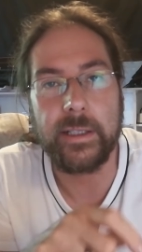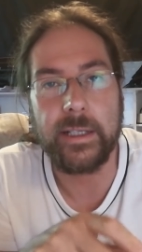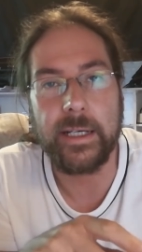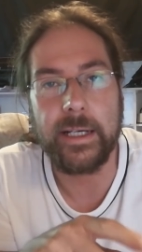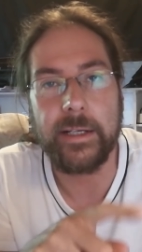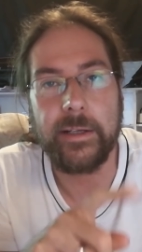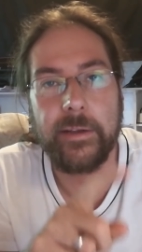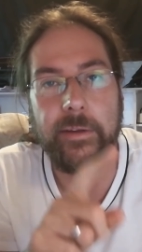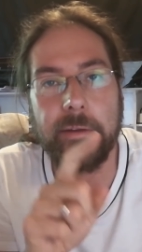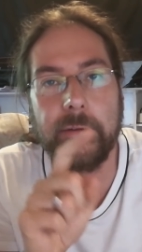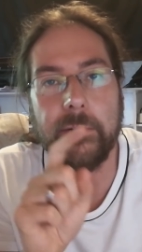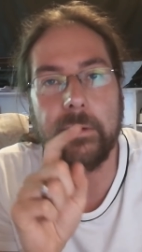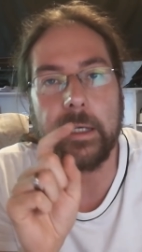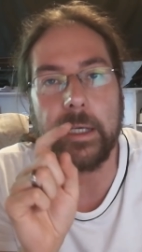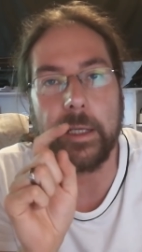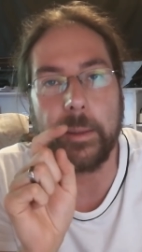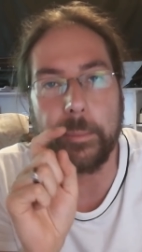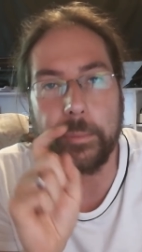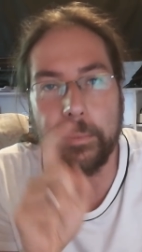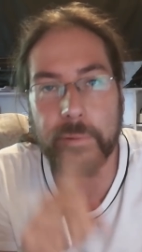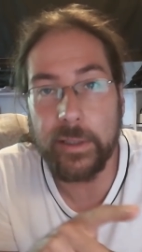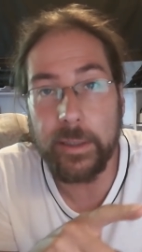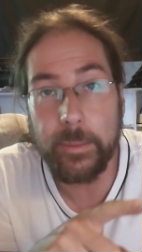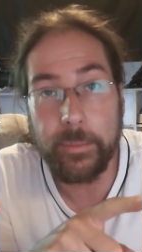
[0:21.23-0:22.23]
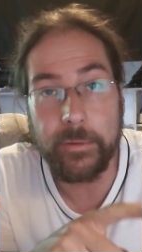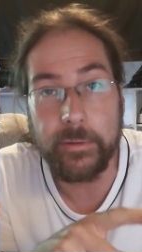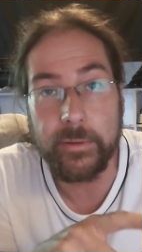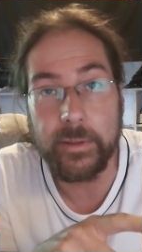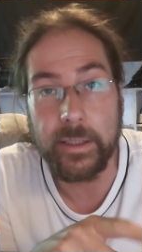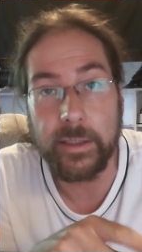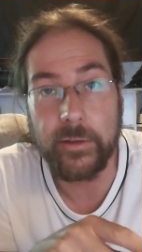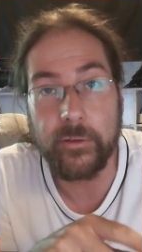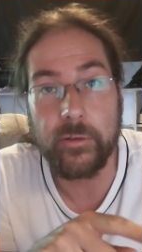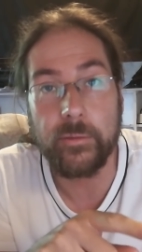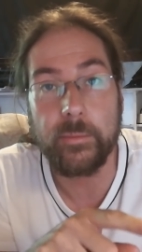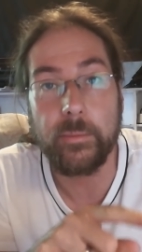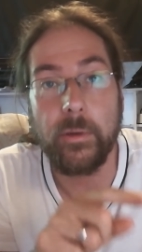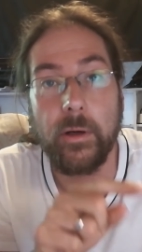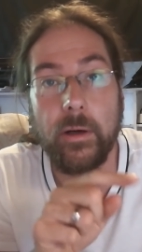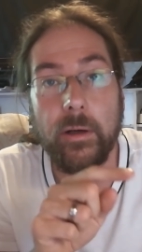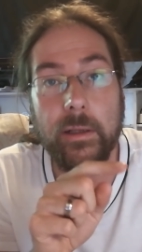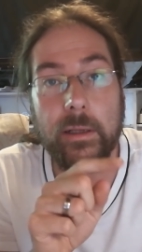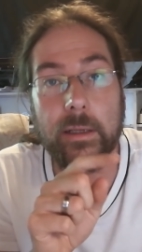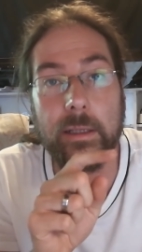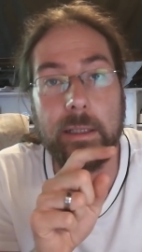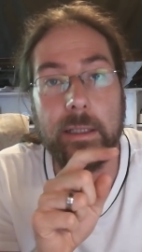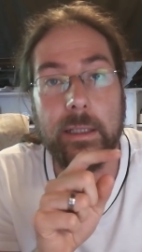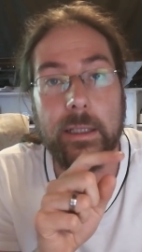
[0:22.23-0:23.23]
ID3, a pre production
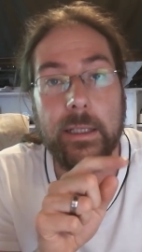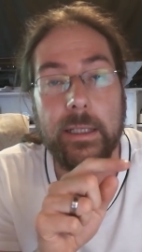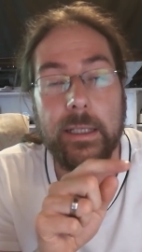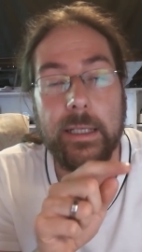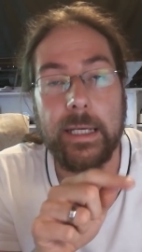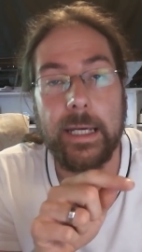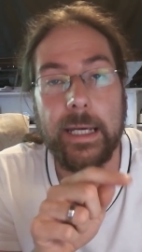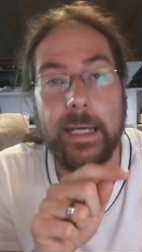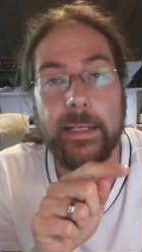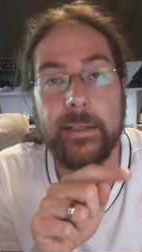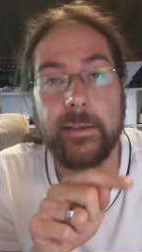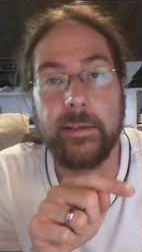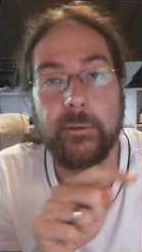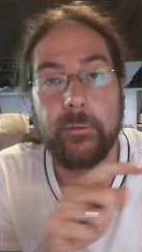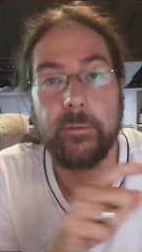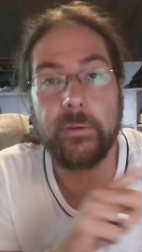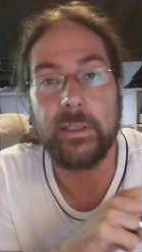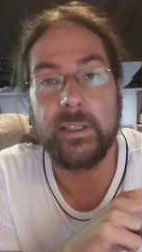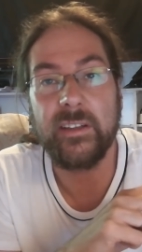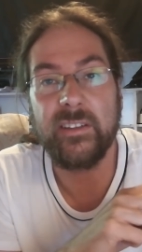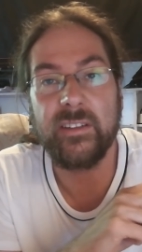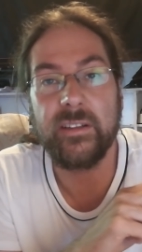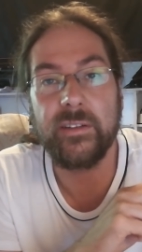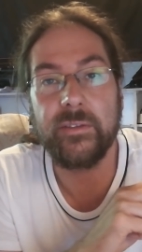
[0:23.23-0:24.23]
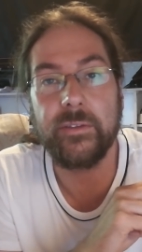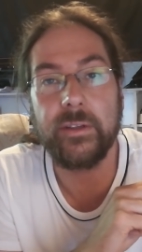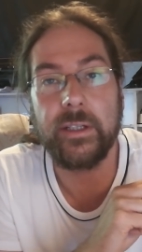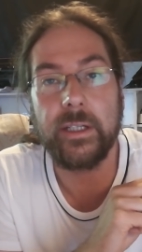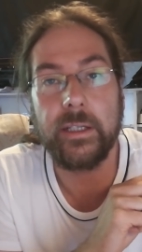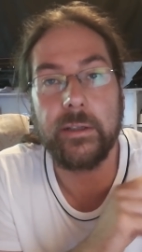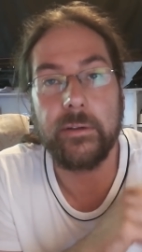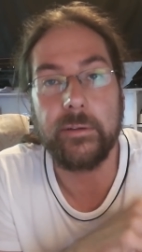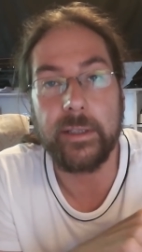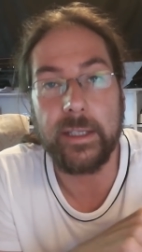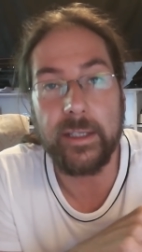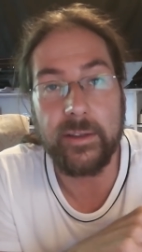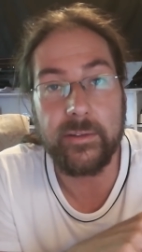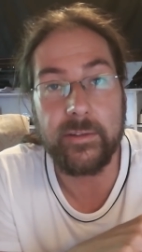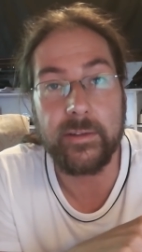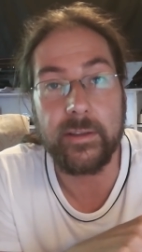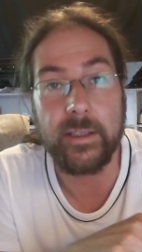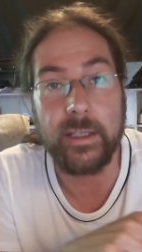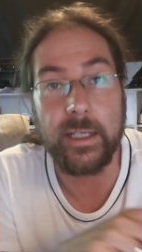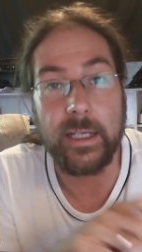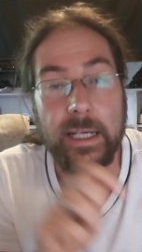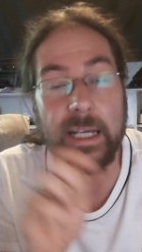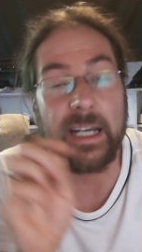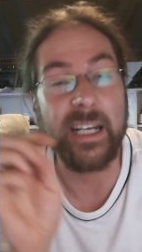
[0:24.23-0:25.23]
model, and they released the video
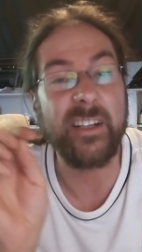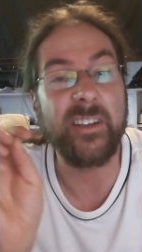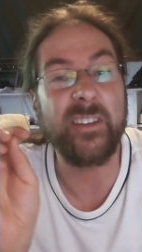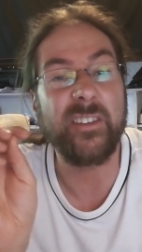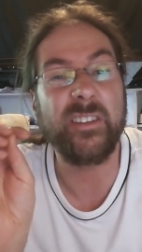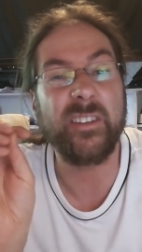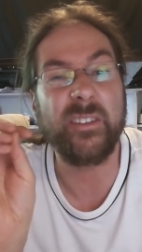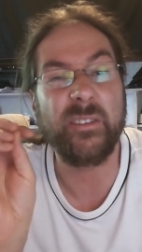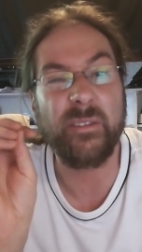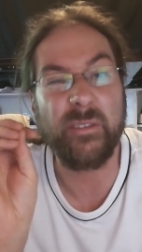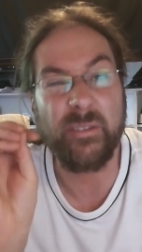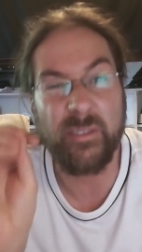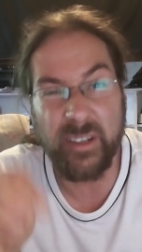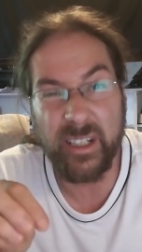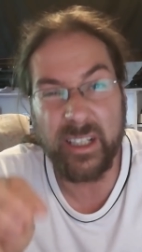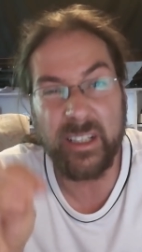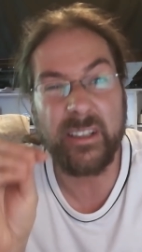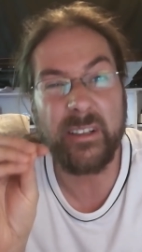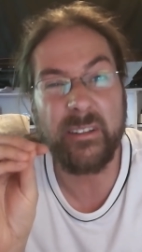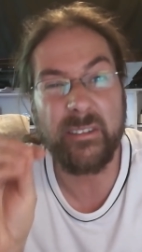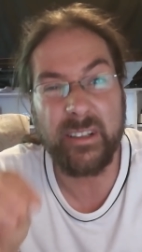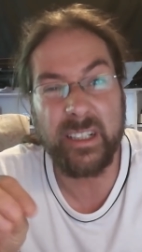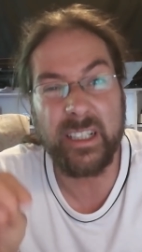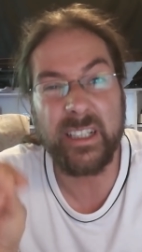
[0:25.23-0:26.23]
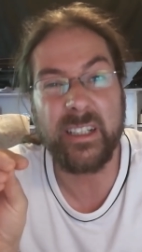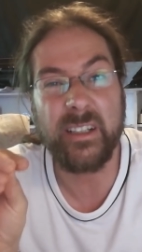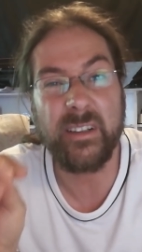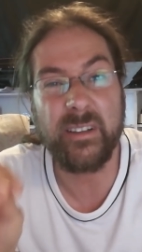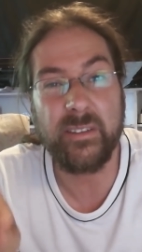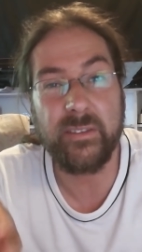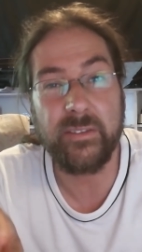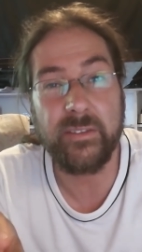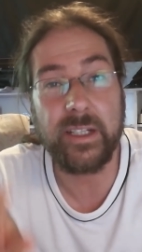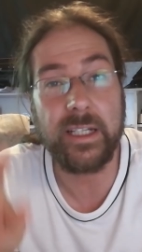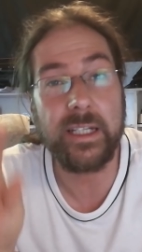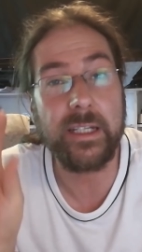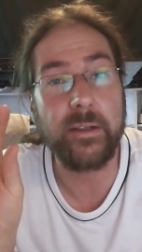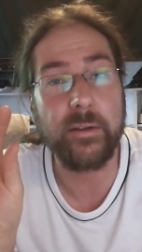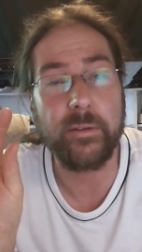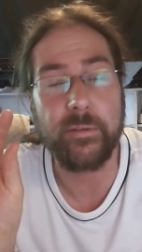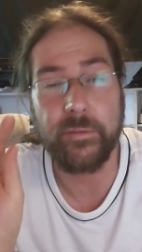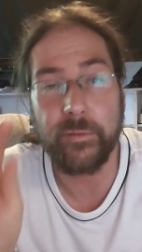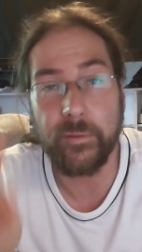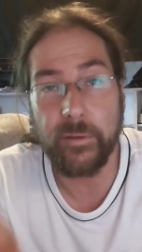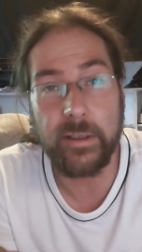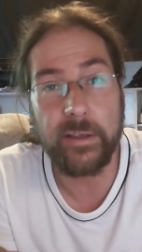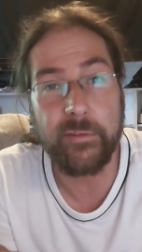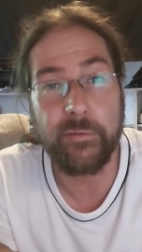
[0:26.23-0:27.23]
yesterday. And it's a really, really good video,
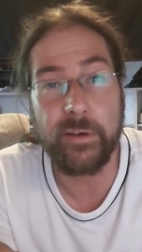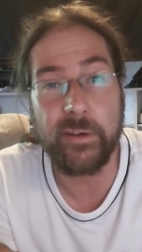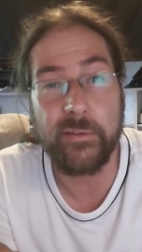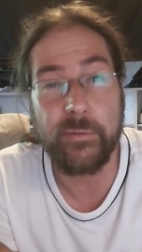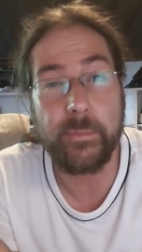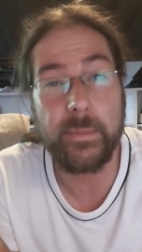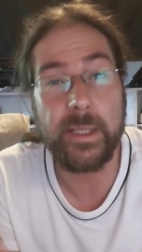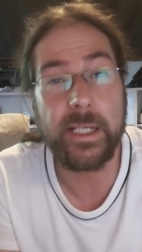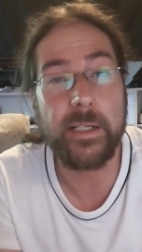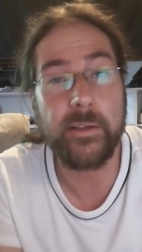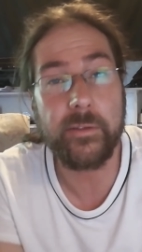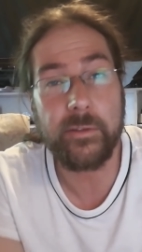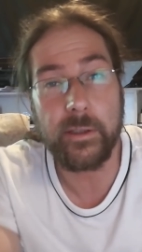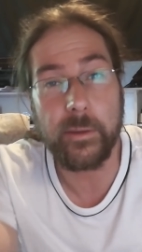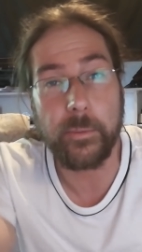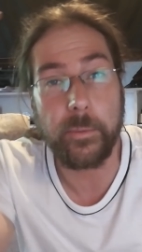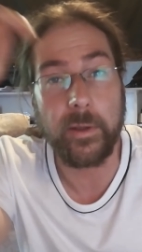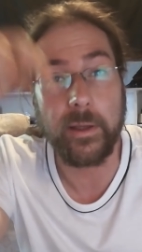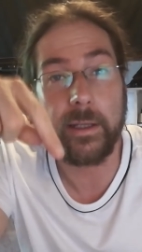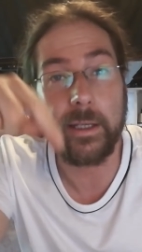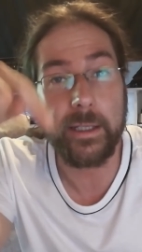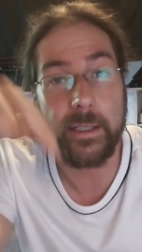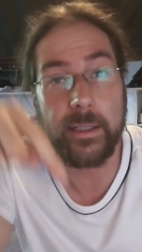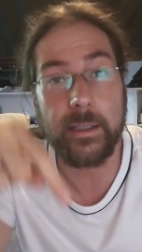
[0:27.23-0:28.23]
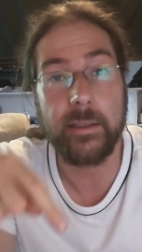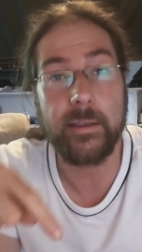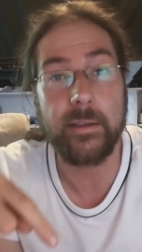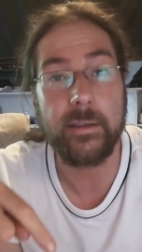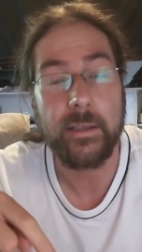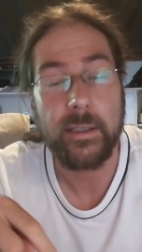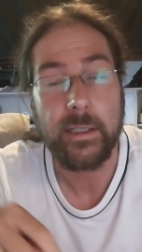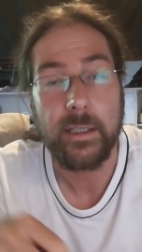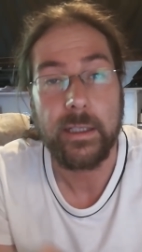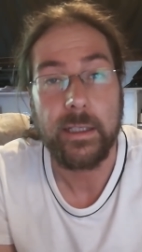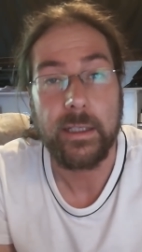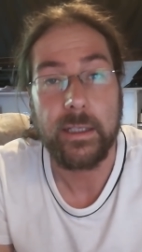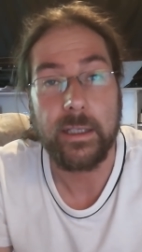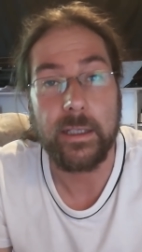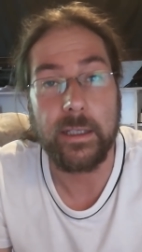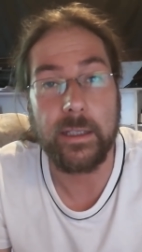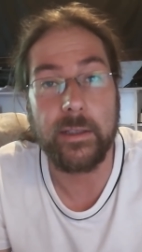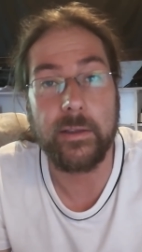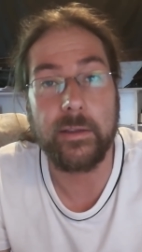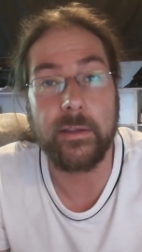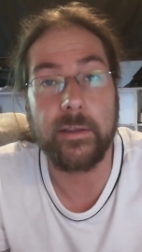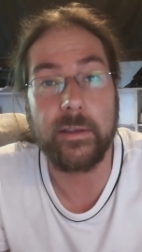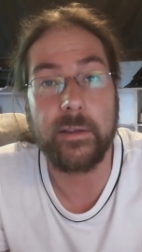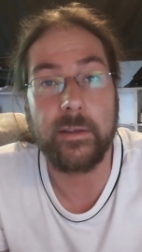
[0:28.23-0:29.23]
45 minutes. I will link it
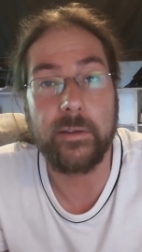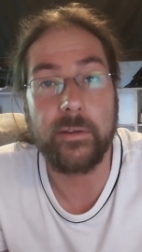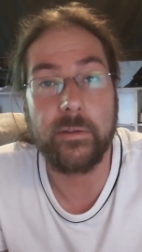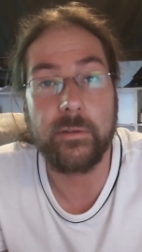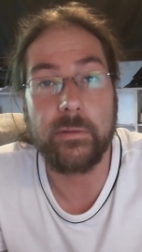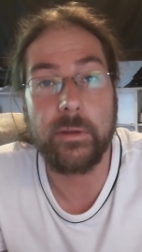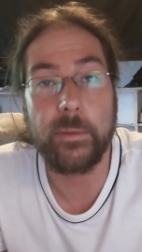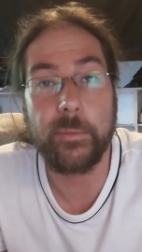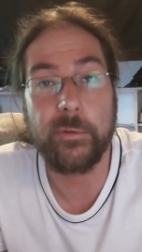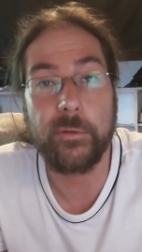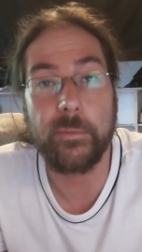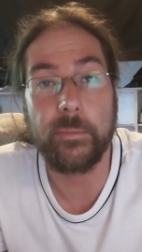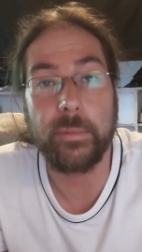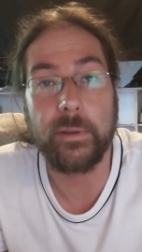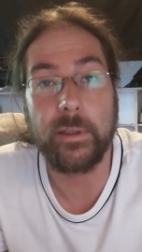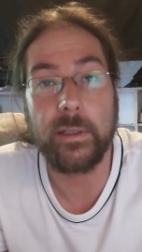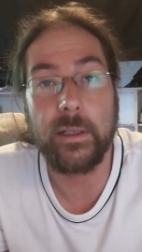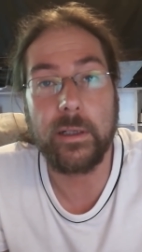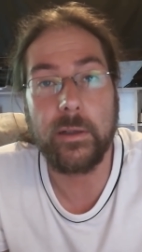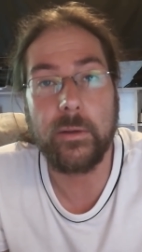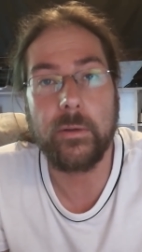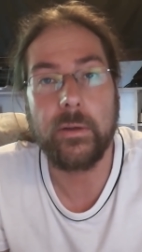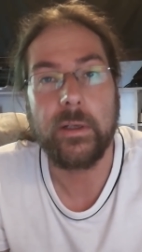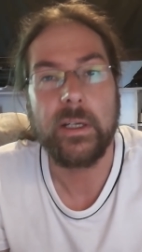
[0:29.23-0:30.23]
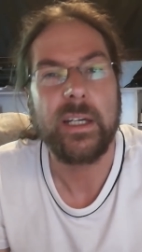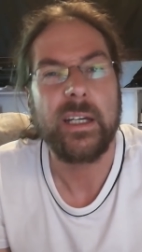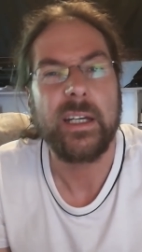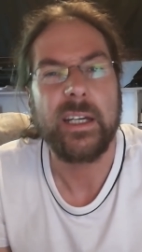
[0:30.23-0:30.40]
in the description below.